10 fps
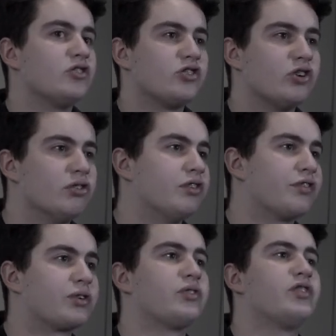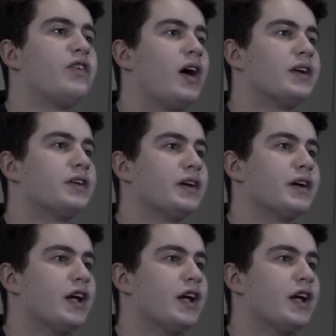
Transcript: too difficult to find it